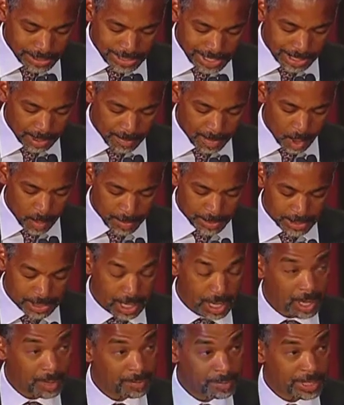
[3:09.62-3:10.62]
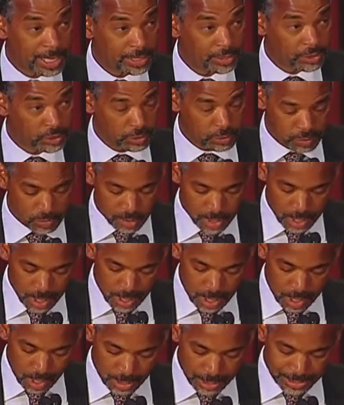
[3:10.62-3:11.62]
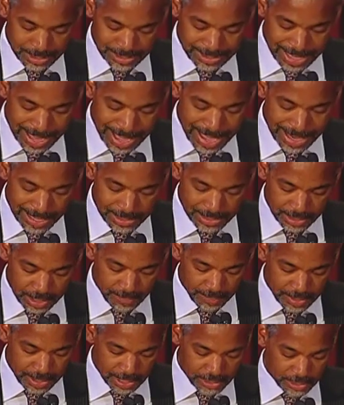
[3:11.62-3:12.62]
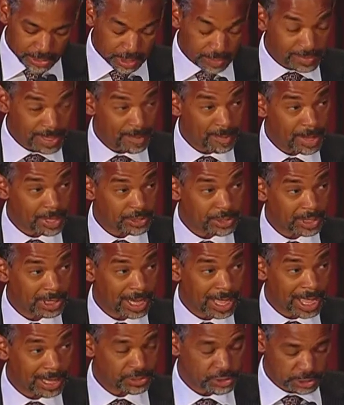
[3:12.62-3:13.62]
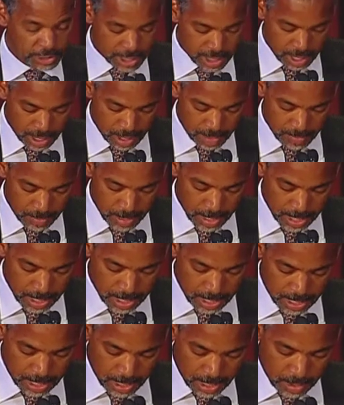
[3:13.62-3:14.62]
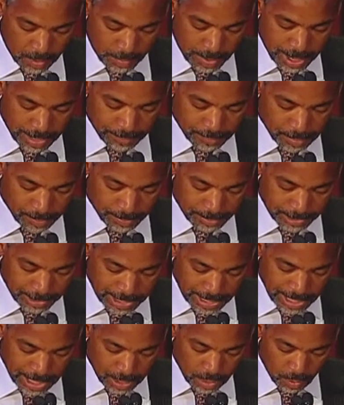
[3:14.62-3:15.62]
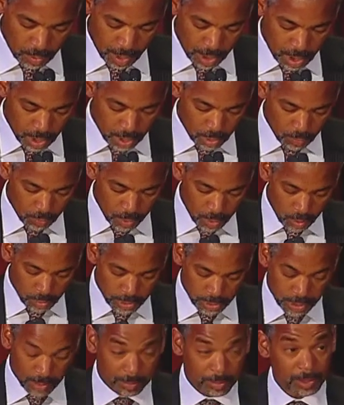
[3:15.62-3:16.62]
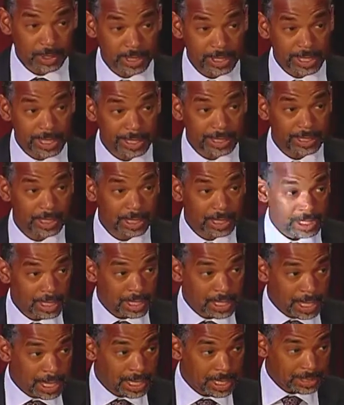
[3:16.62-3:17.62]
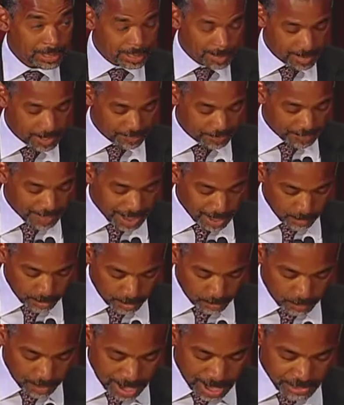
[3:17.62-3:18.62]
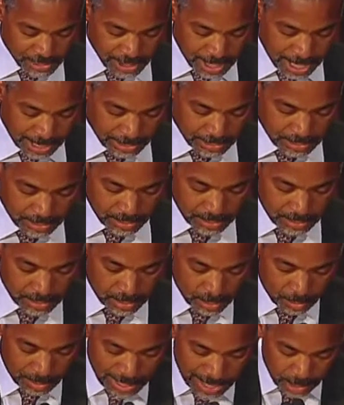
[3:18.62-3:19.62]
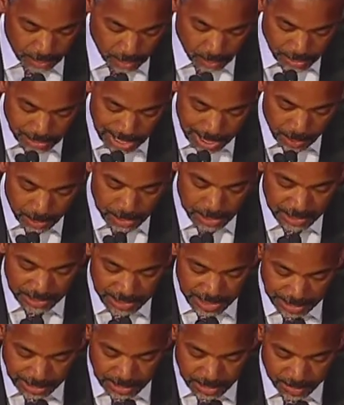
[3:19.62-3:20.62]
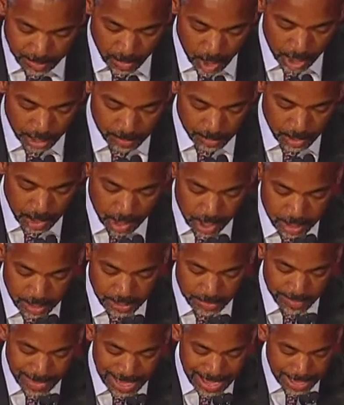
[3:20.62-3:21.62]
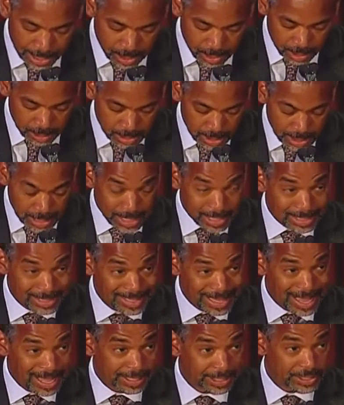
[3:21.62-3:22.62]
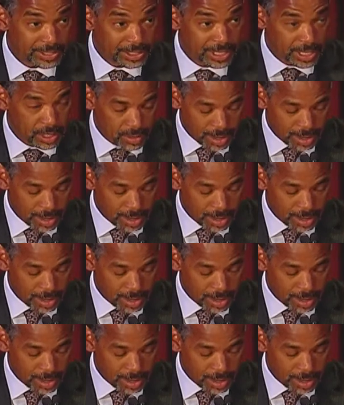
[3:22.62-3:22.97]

to take a moment to update you on the status of initiatives I mentioned last year. We have completed or are on the road to completing some of the following projects. So Council Tower 6, Markham Gardens Manor, and Stanley Senior